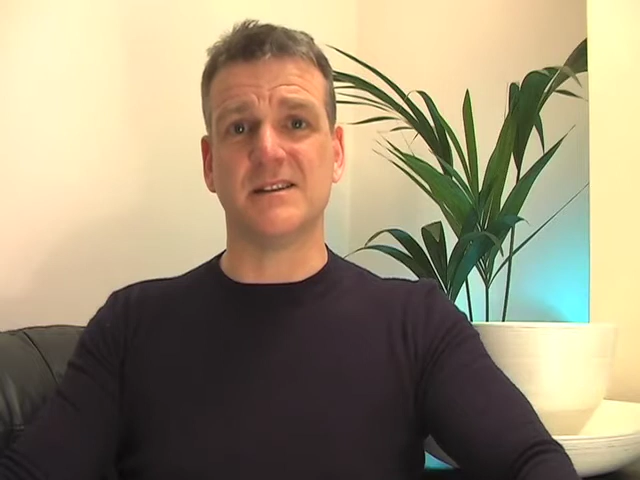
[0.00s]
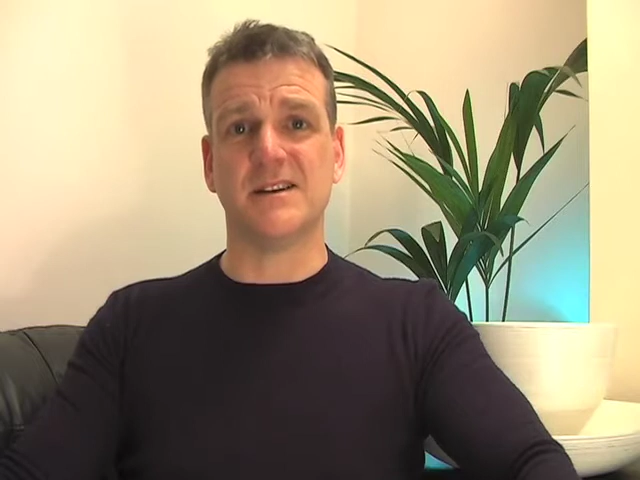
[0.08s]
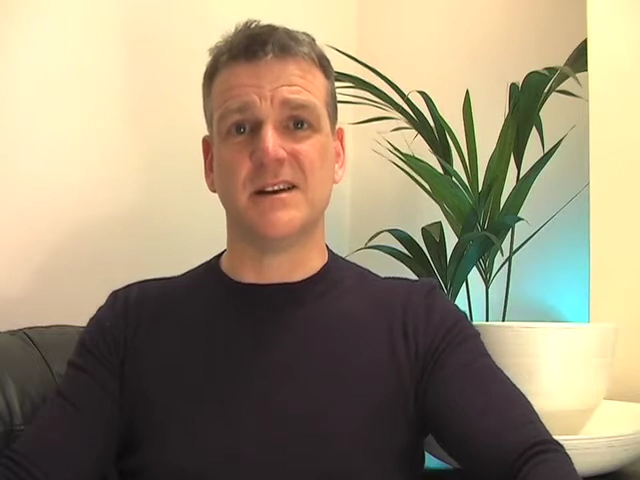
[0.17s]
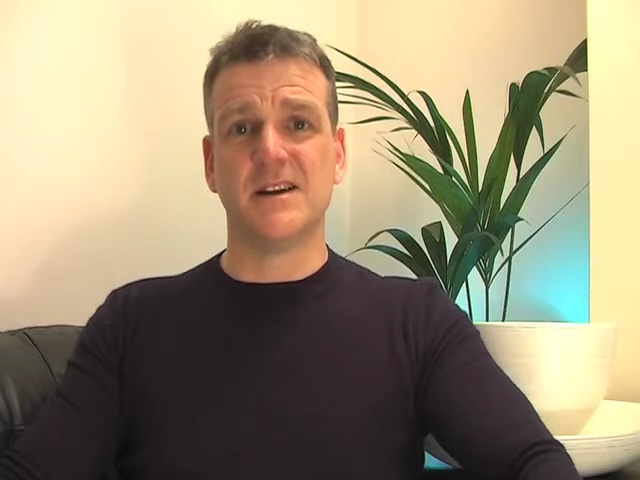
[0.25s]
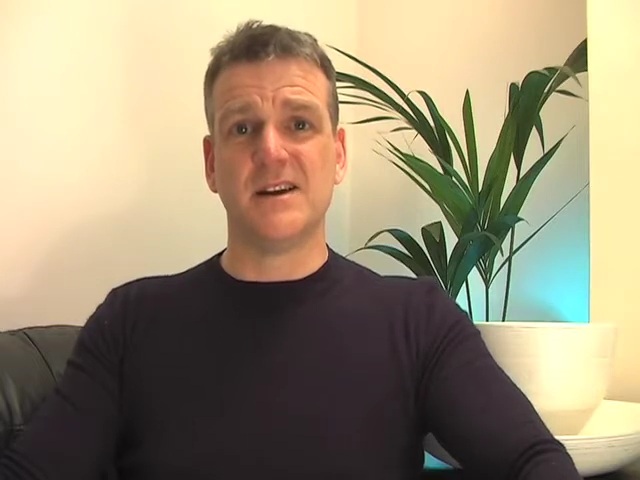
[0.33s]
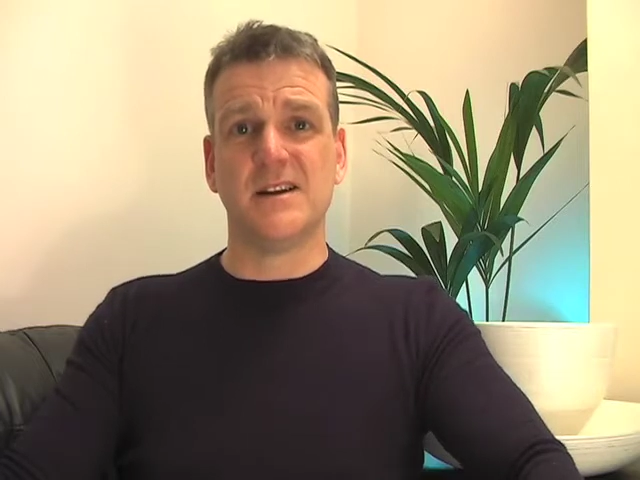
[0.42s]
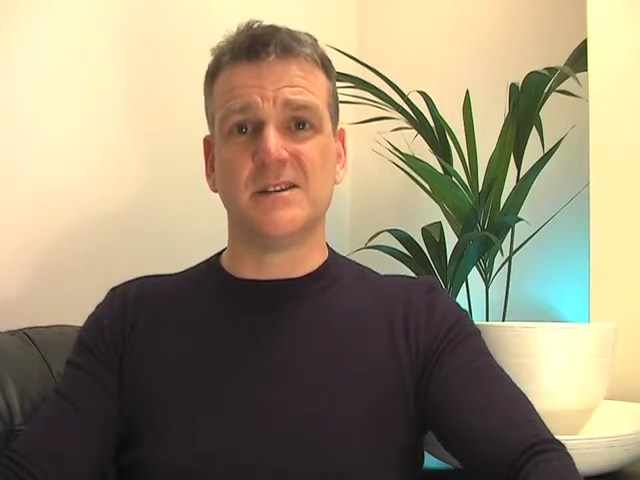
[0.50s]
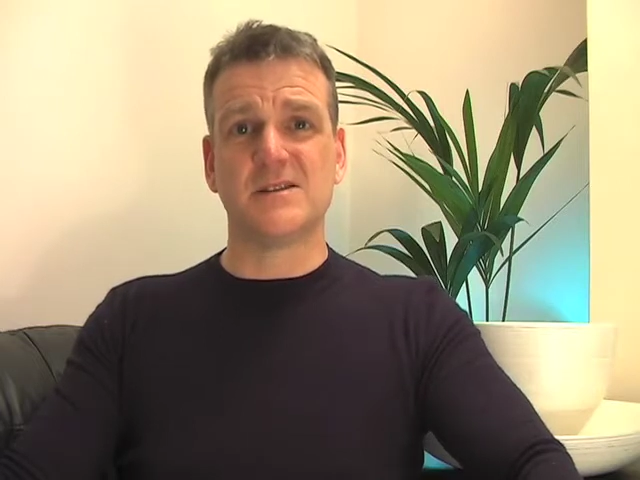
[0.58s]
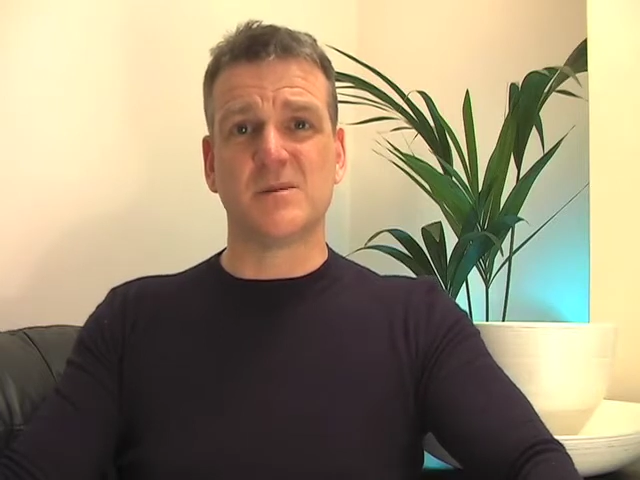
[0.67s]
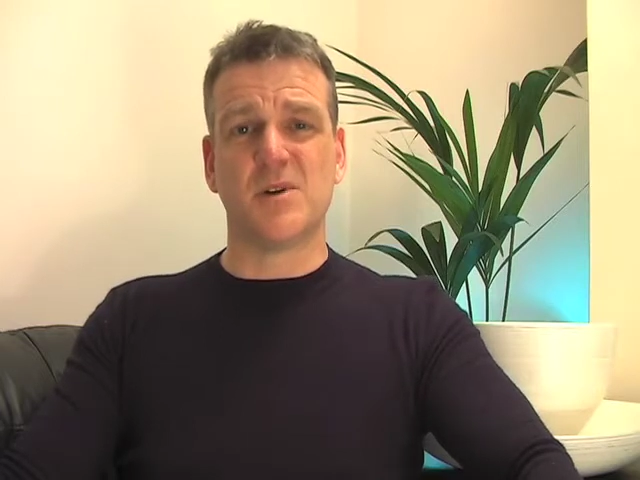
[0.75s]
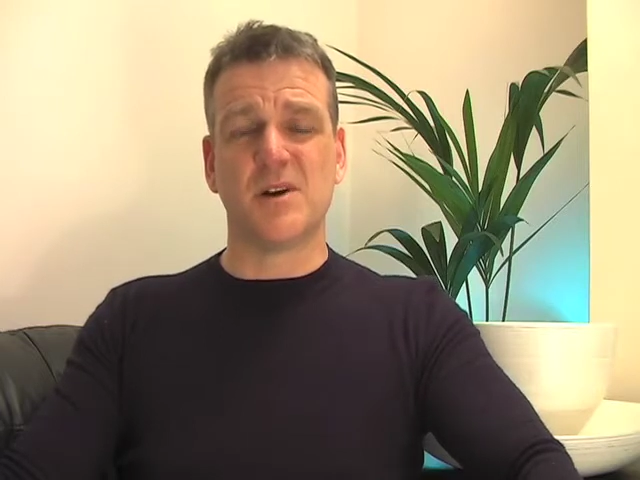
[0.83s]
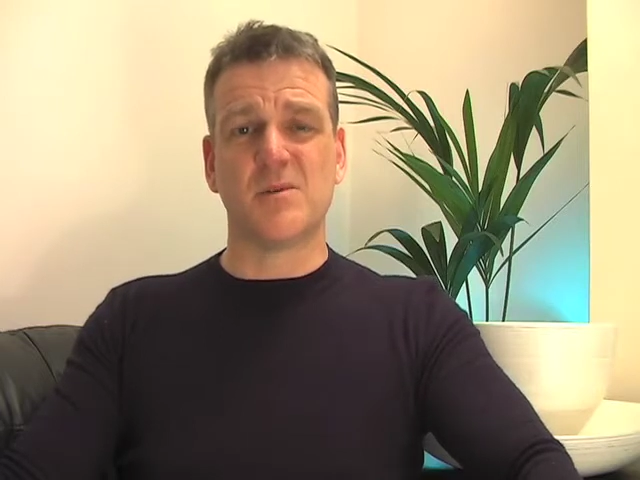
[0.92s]
And to
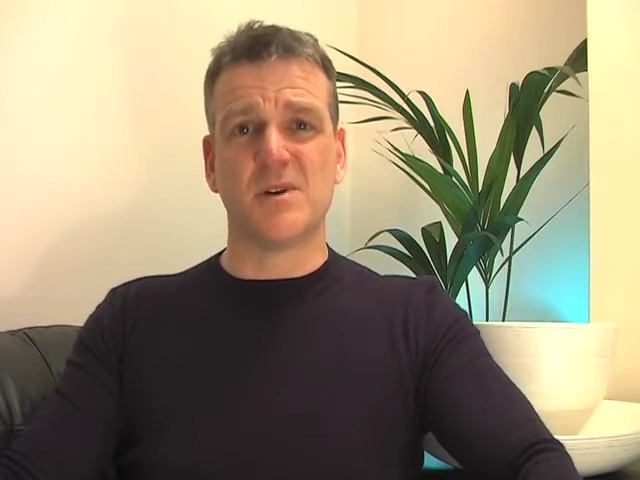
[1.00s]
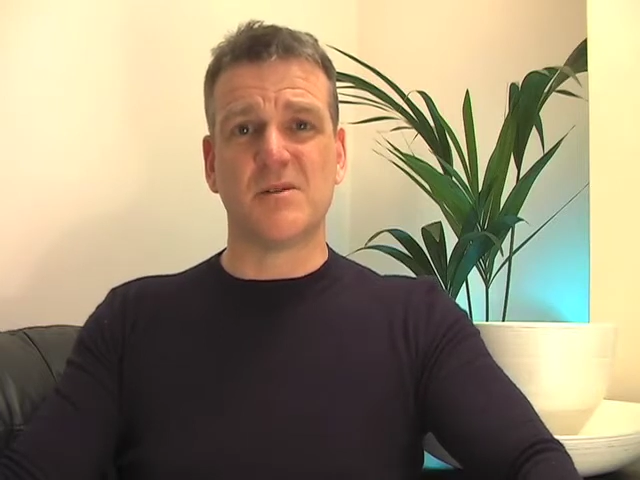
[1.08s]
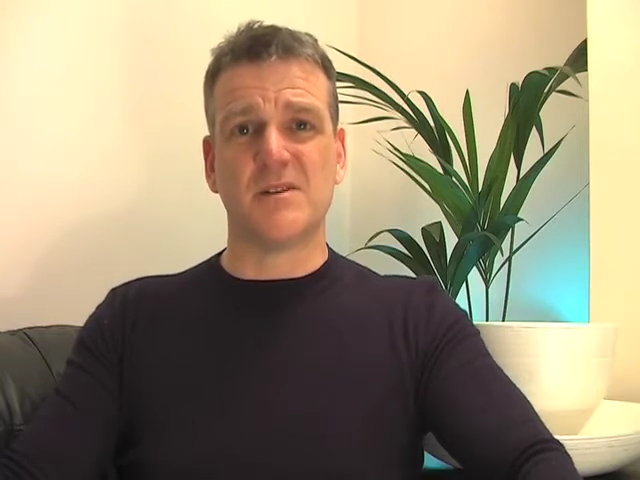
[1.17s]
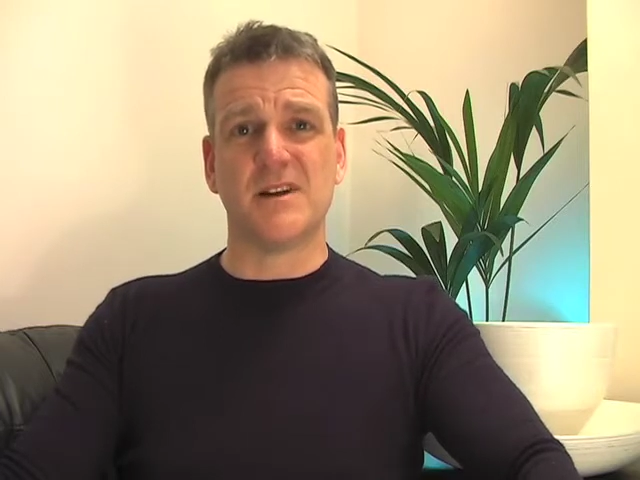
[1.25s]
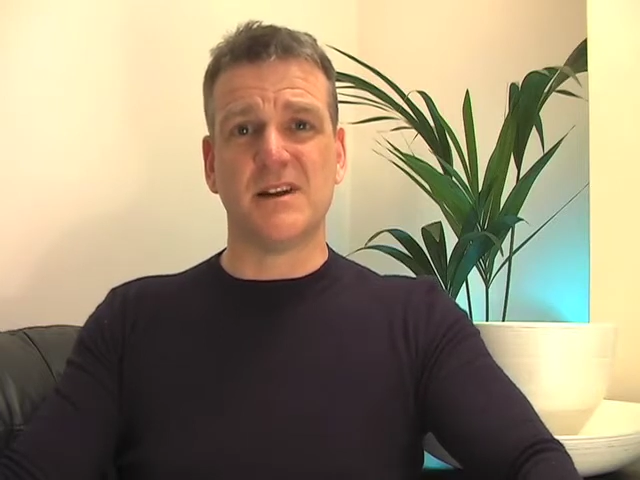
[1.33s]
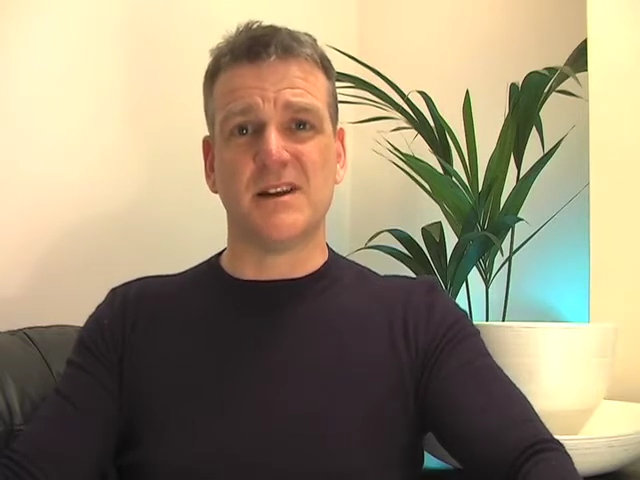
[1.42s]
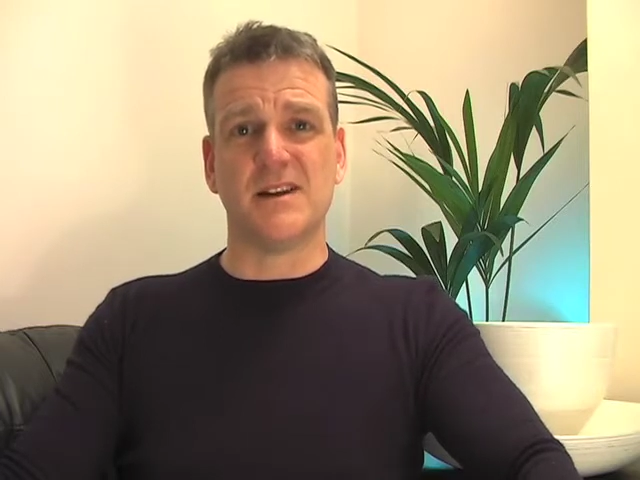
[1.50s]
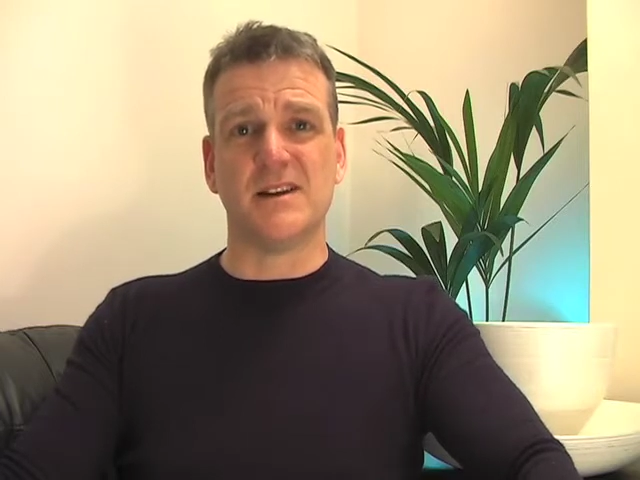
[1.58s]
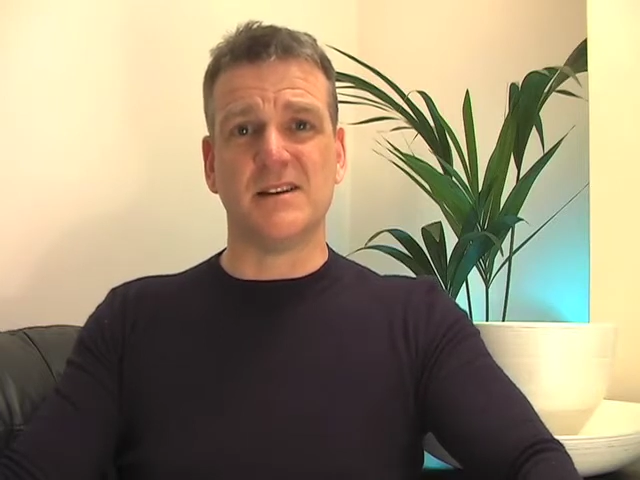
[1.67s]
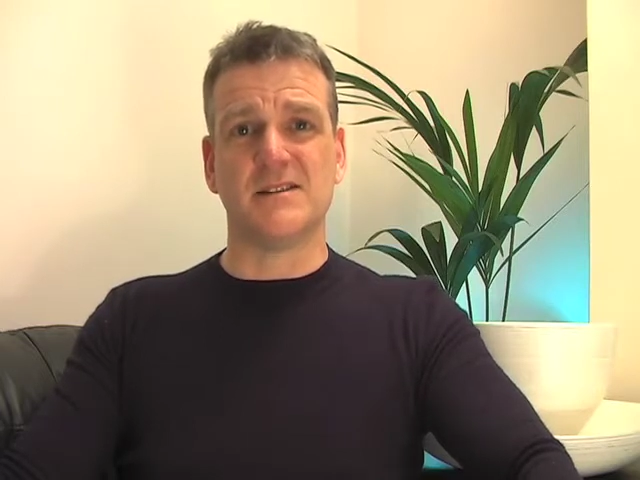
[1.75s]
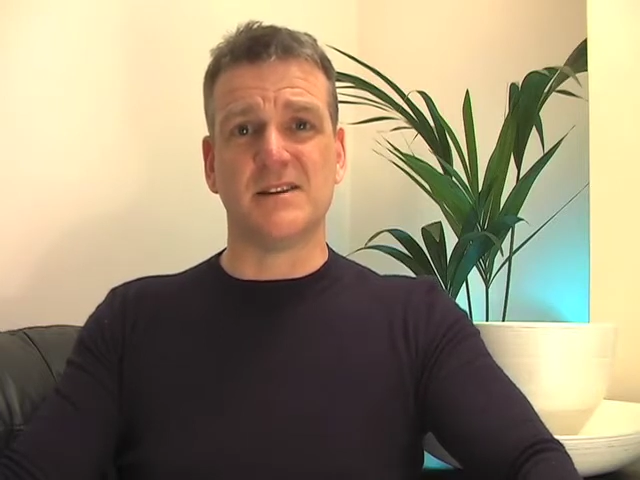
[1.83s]
the point where really